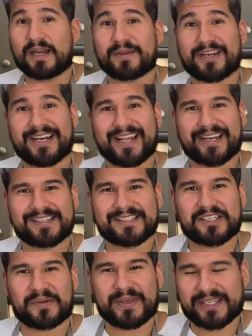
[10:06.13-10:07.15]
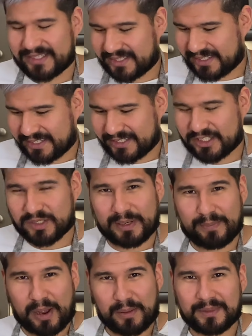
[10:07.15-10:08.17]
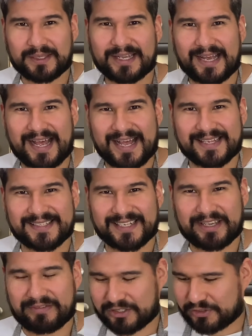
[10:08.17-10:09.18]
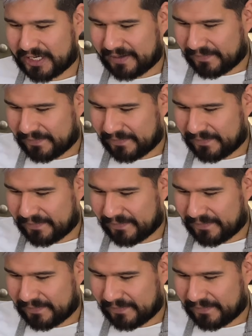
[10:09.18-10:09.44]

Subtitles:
gonna ladle some in to my bowl and I'll give it a try.